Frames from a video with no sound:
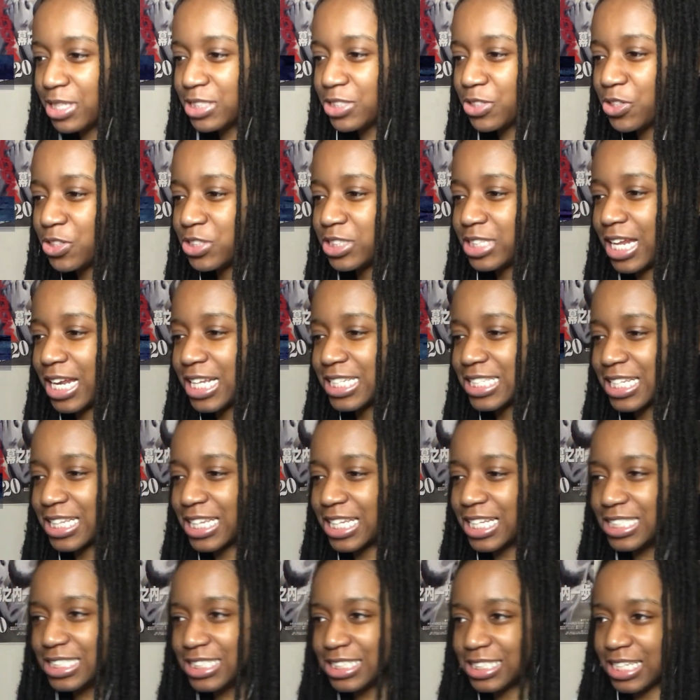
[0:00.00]
misunderstandings like
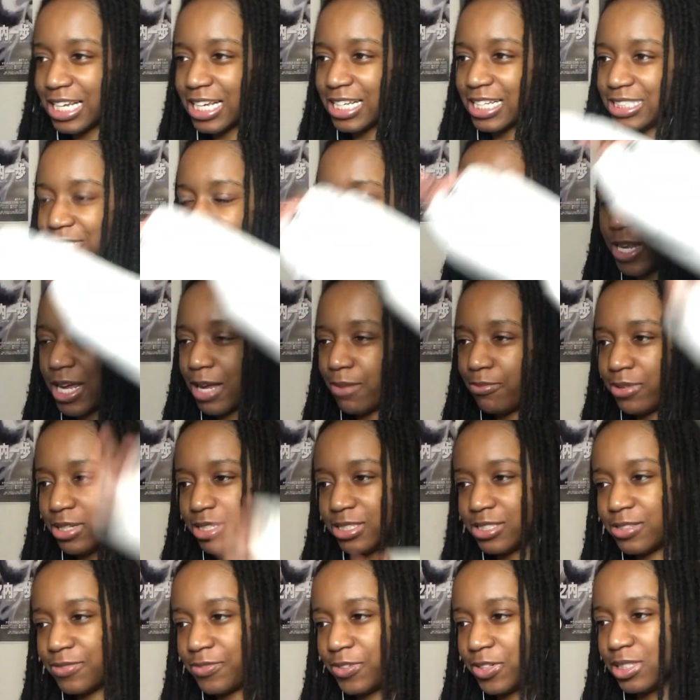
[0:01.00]
this that's been happening
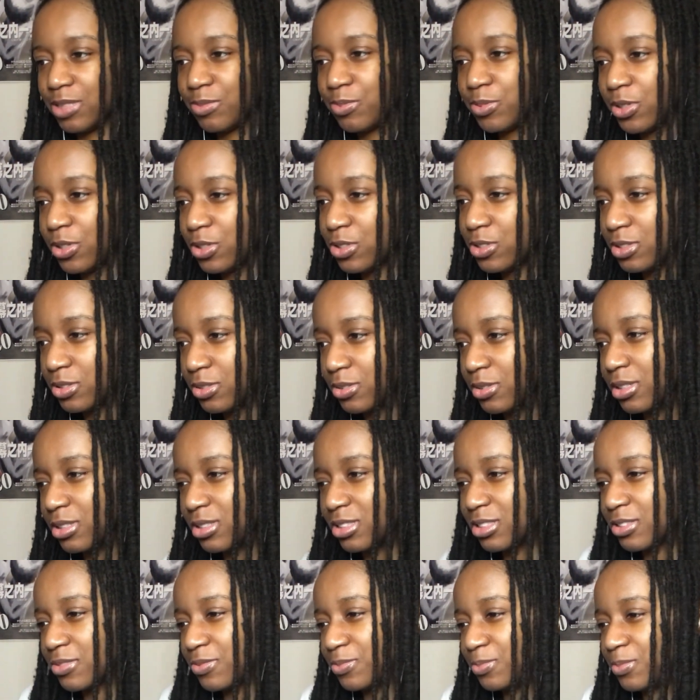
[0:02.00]
since the first episode, it's,
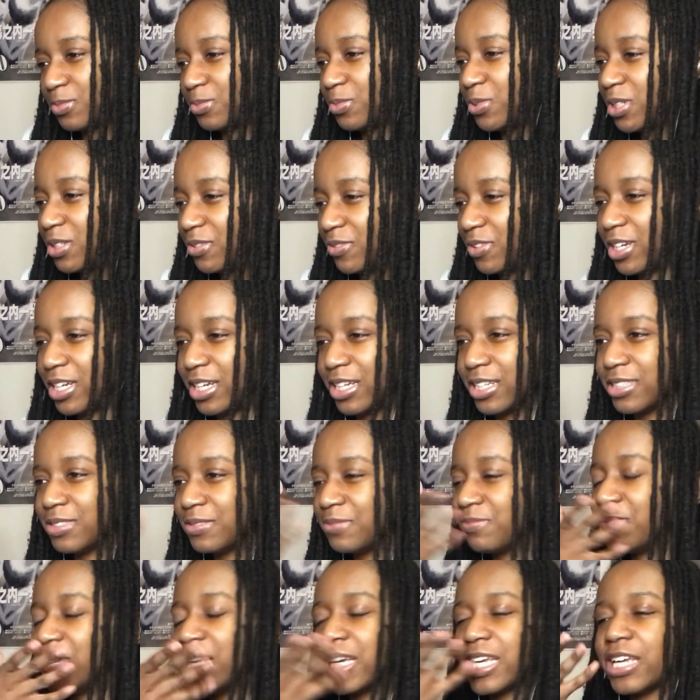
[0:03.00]
it's pretty funny.
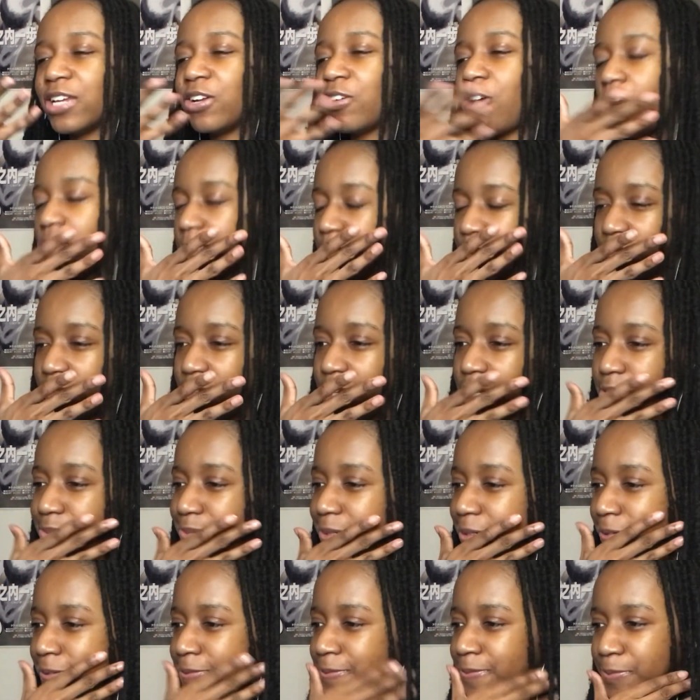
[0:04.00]
Like, it'll always be funny to
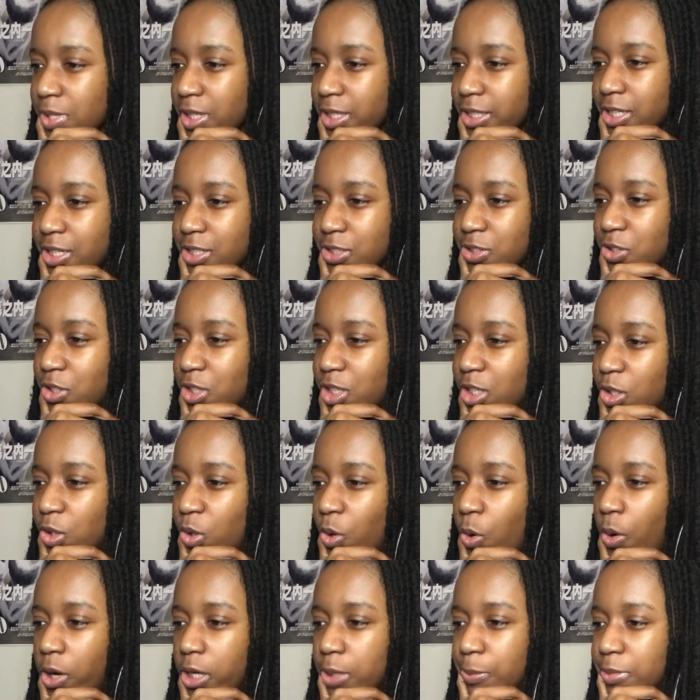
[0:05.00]
me. As long as they're not
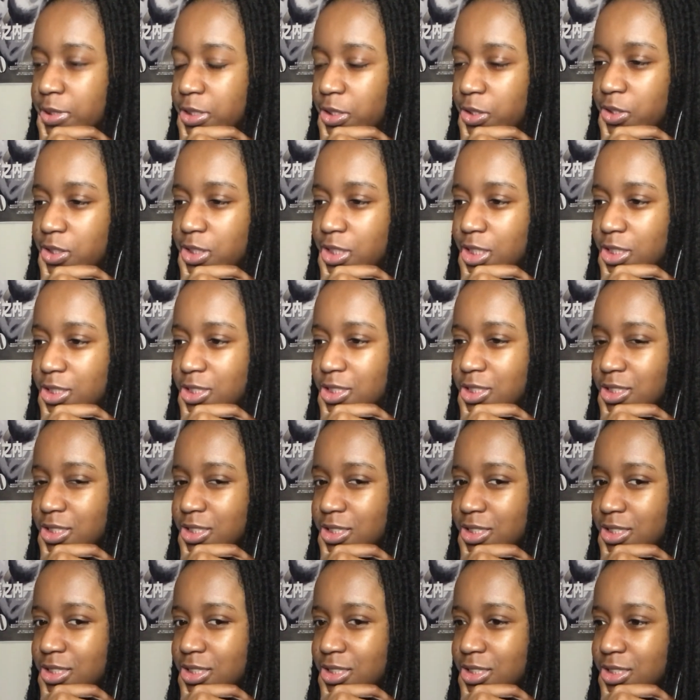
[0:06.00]
annoying
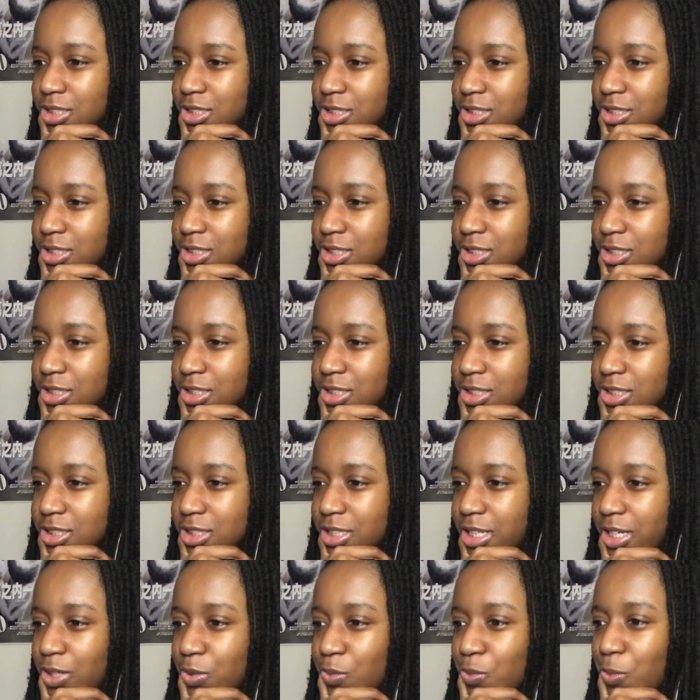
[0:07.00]
misunderstandings.
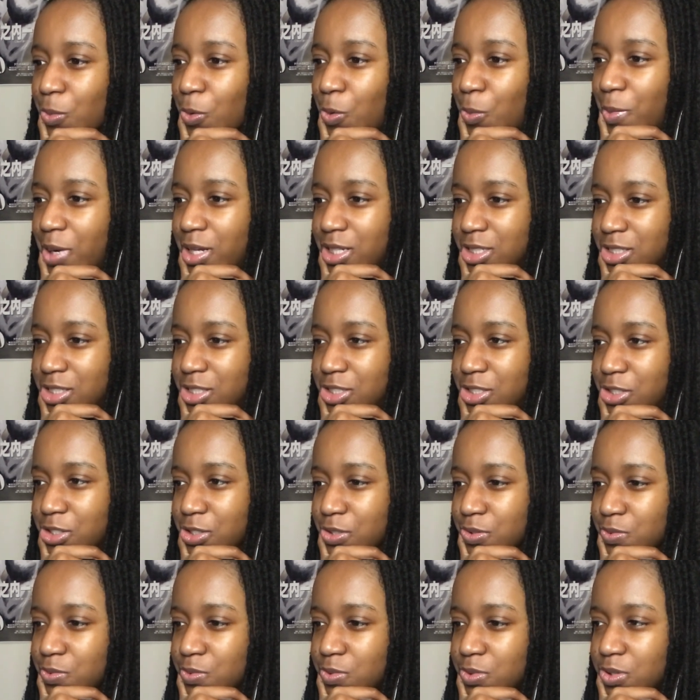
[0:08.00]
Like in romance
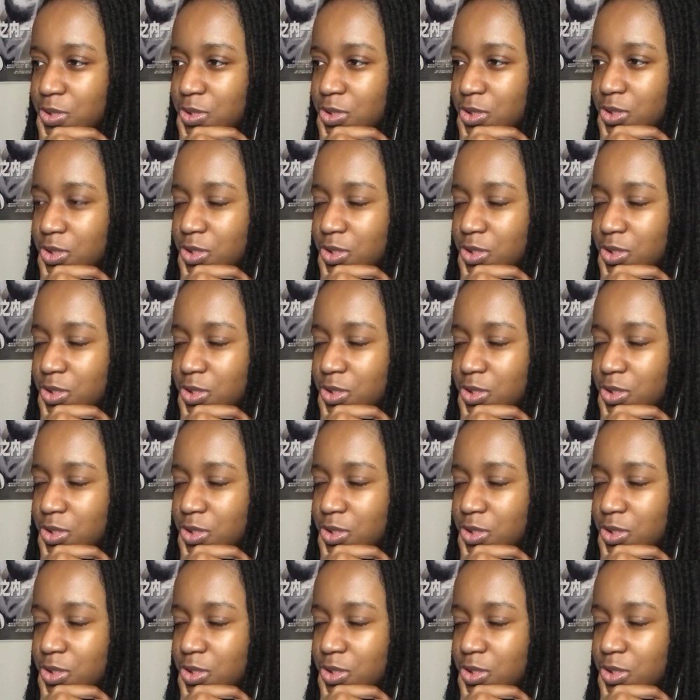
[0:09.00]
shows.